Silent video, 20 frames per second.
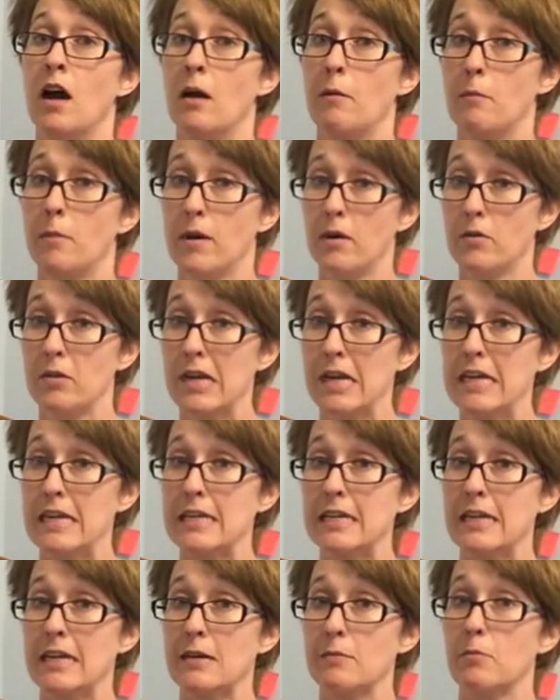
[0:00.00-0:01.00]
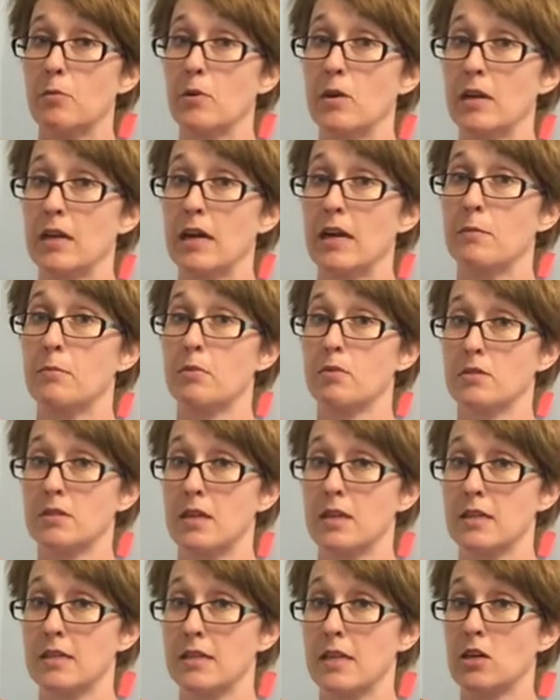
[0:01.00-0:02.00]
about 99.9%
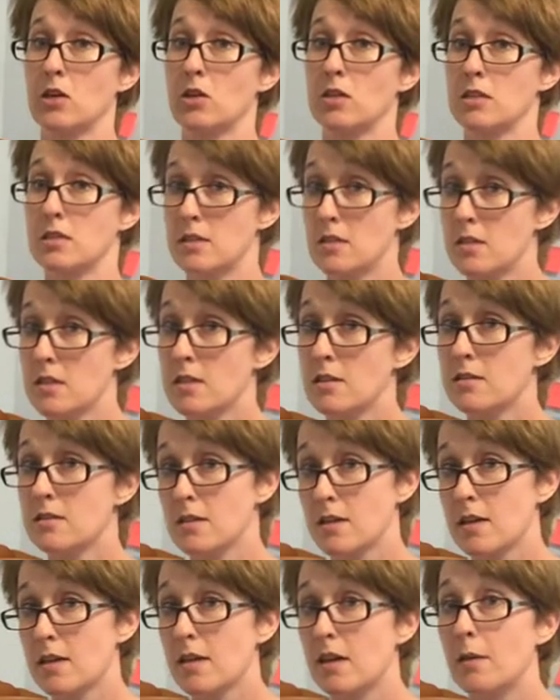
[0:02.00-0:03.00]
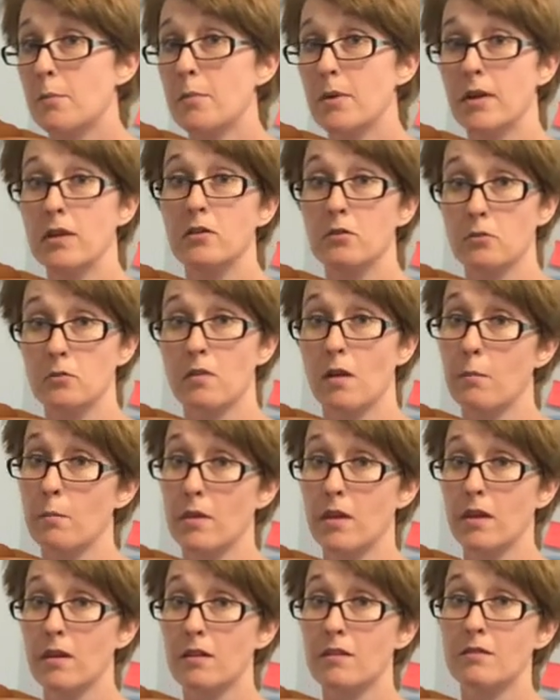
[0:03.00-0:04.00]
percent guaranteed to get up and do
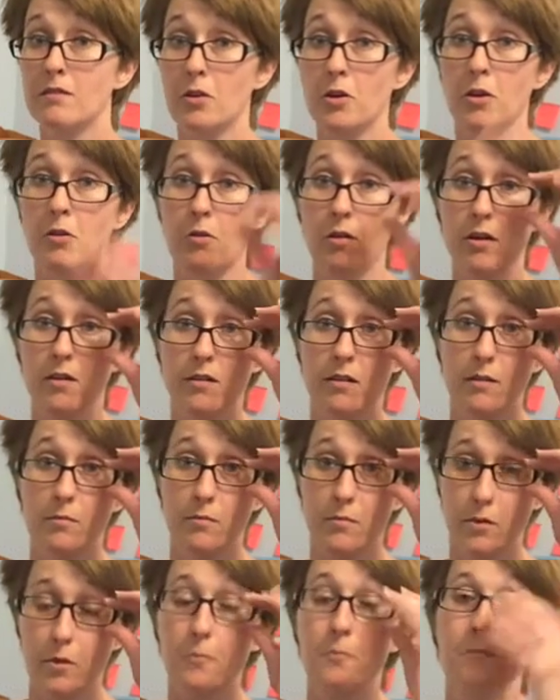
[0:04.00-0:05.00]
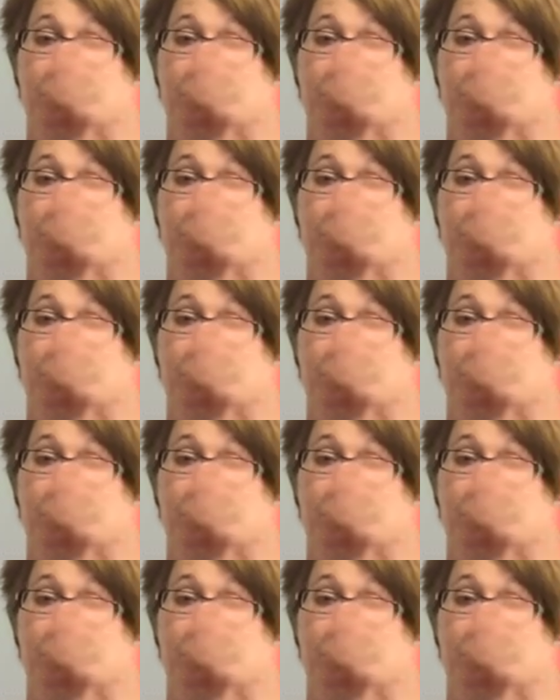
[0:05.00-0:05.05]
something during quiet time. So,